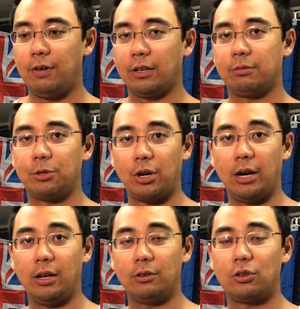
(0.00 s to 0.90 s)
effects from
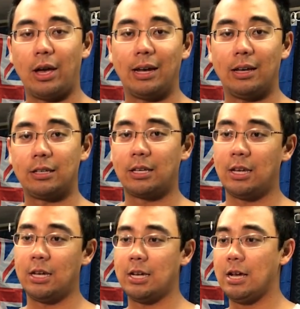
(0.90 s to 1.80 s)
training. So I guess
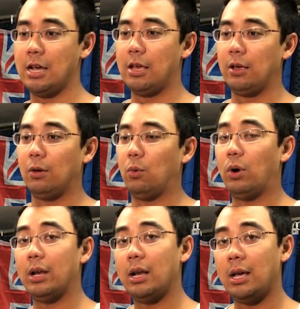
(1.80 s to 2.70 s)

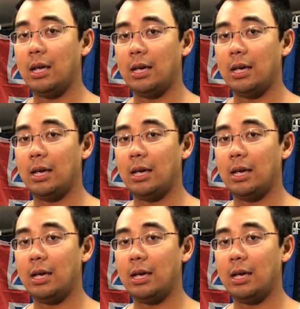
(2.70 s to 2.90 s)
one